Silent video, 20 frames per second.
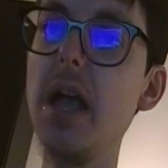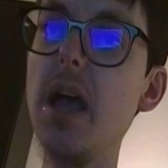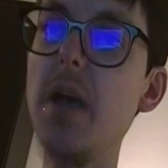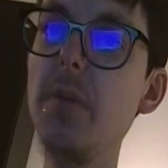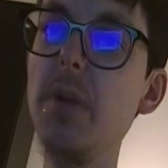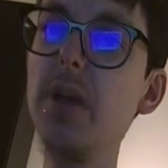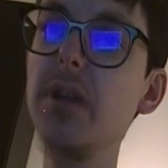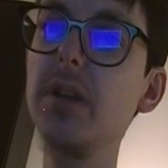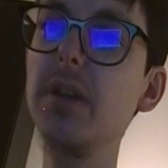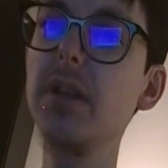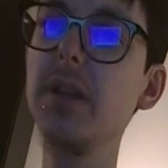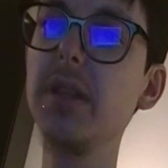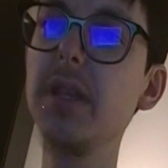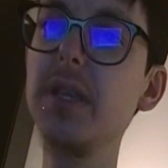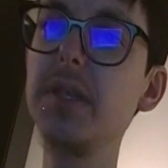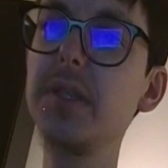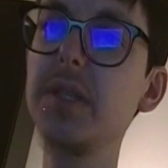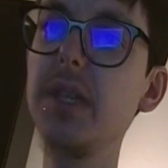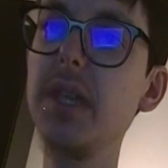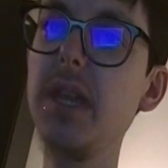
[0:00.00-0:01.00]
I'm not going to
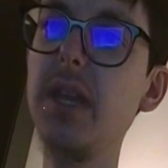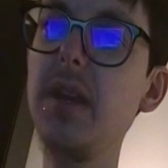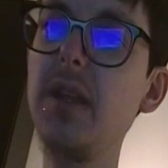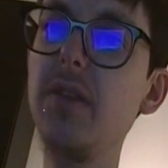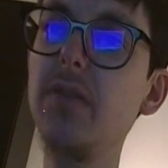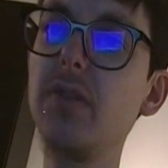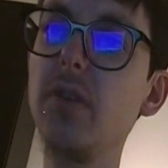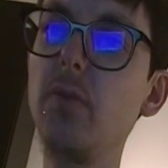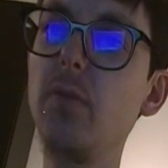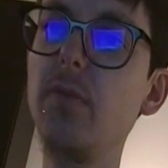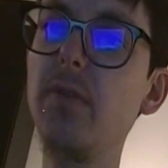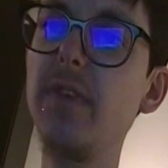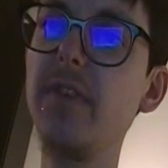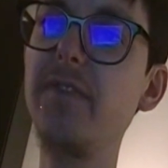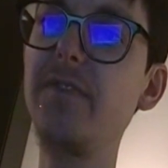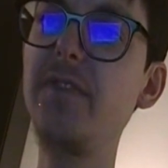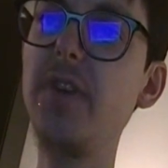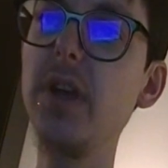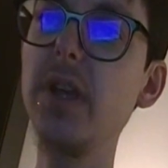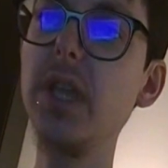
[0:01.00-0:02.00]
list any of the
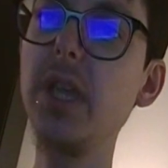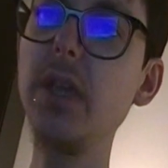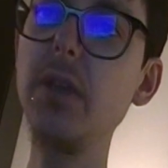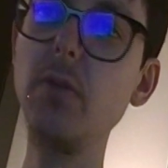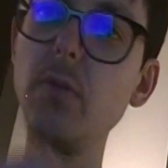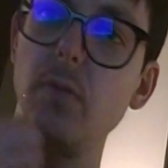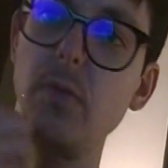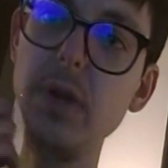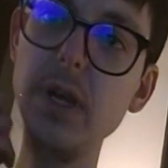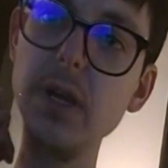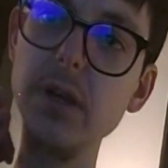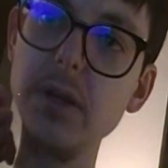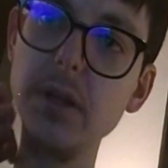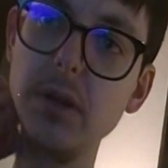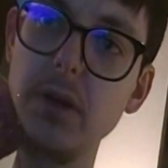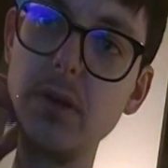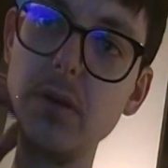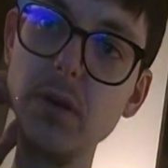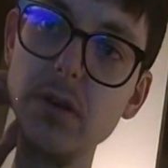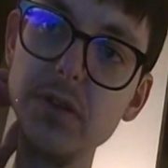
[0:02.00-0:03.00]
fucking weird
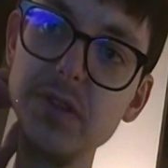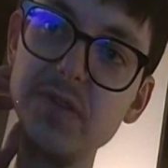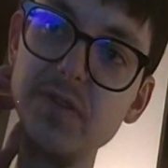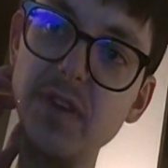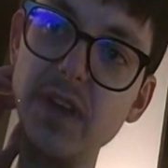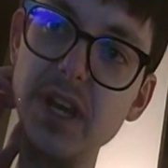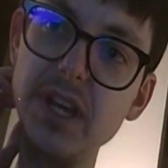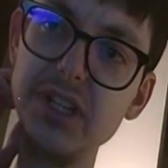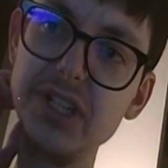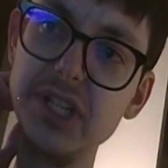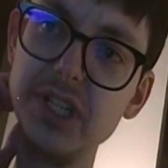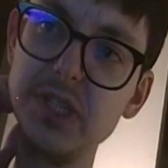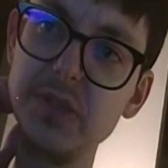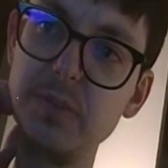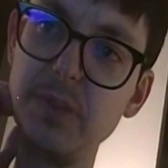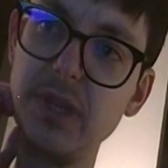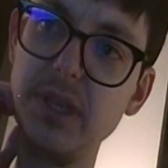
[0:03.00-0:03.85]
and gross fetishes